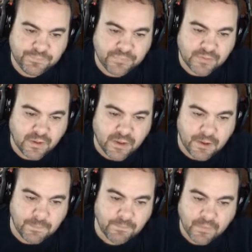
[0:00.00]

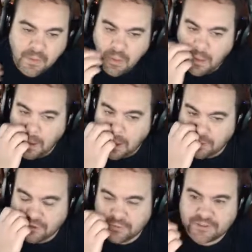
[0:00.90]
I
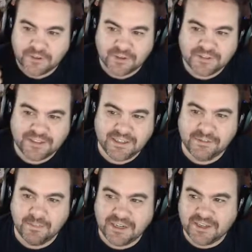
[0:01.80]
thought it was interesting in the
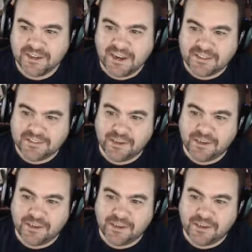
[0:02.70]
media days.